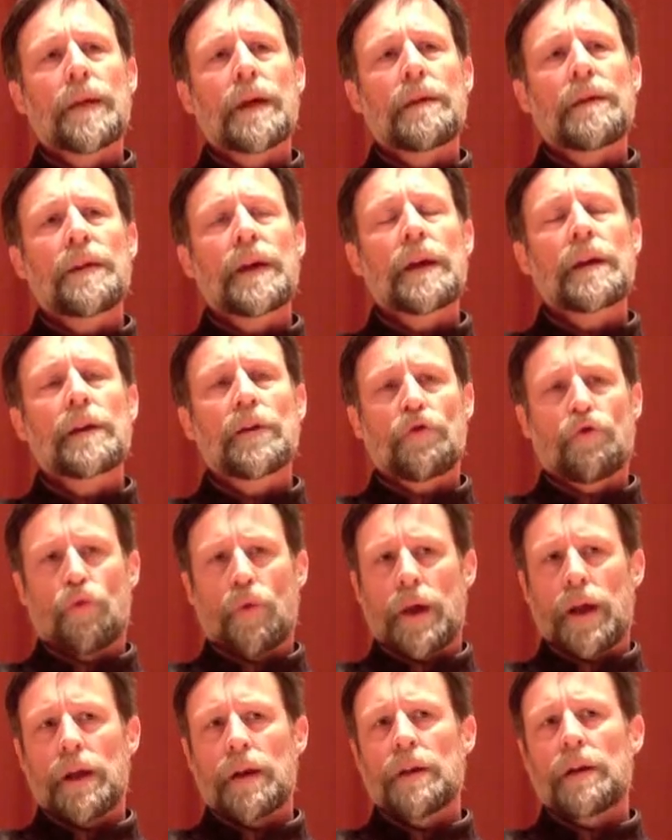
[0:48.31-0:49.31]
thing to
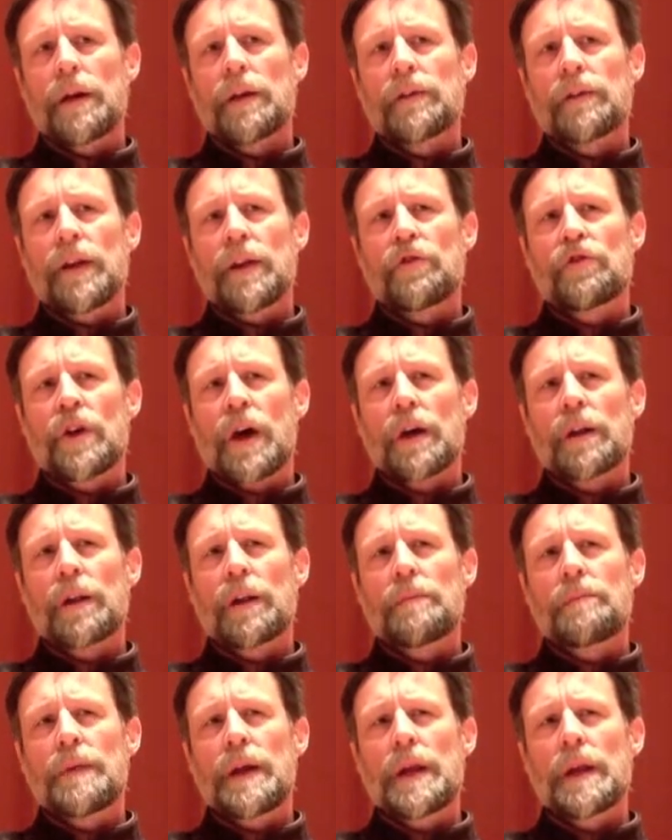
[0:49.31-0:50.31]
drink is a chocolate
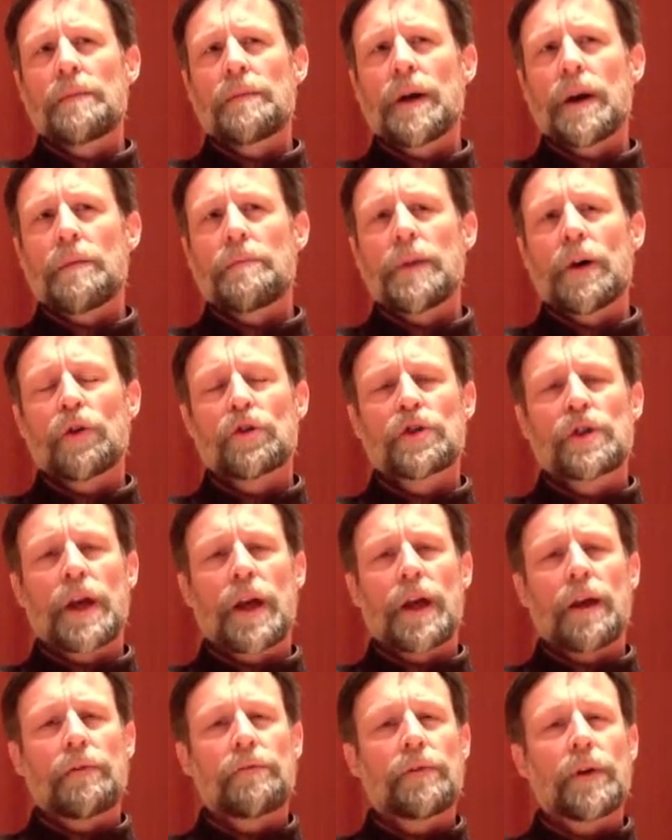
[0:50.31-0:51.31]
peanut butter
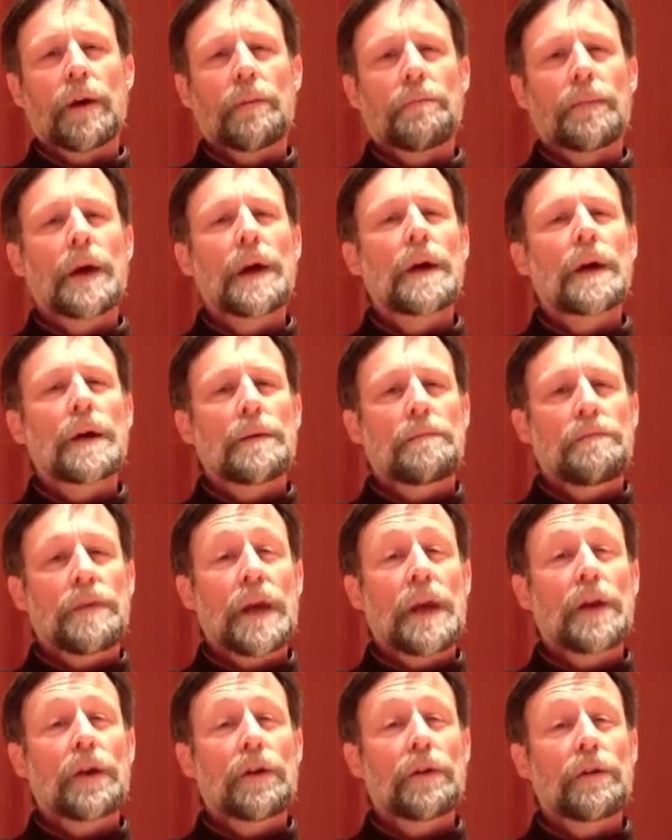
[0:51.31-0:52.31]
milkshake from
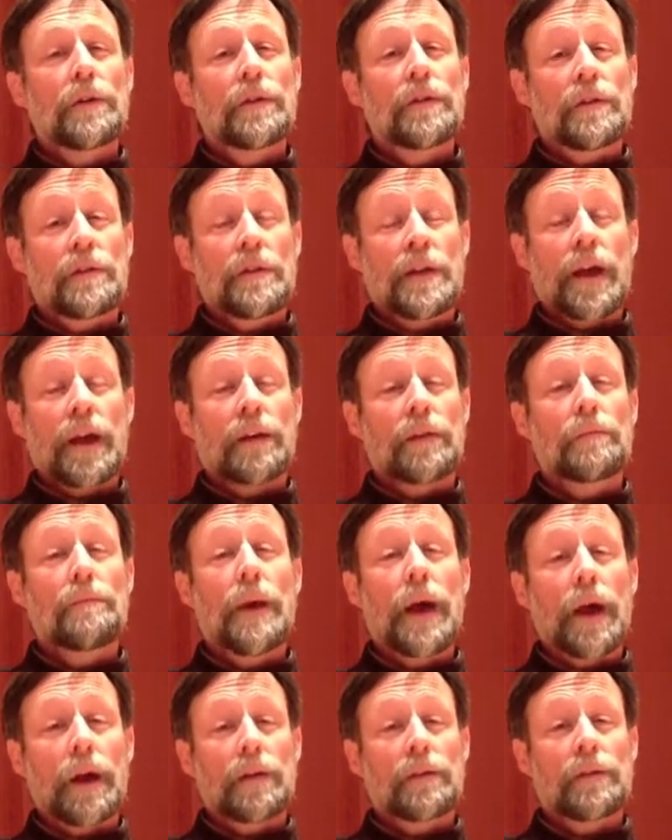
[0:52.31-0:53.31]
Peter's
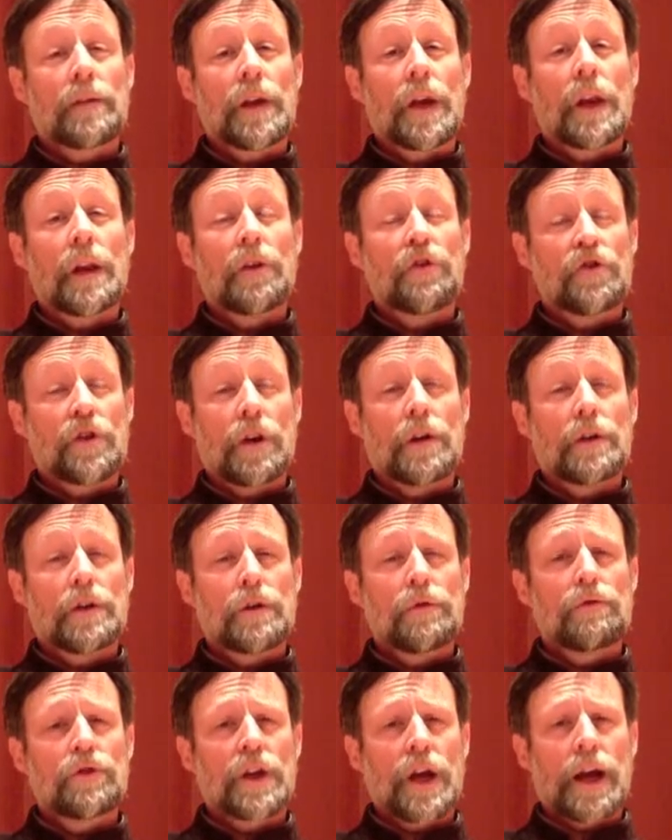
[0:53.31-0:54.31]
Tex-Mex in Chengdu,
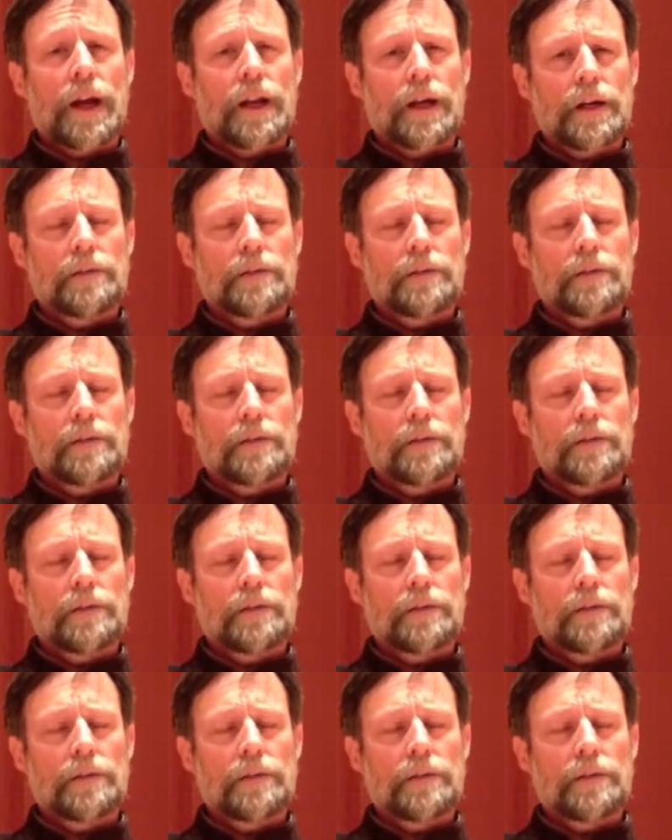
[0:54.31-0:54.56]
China.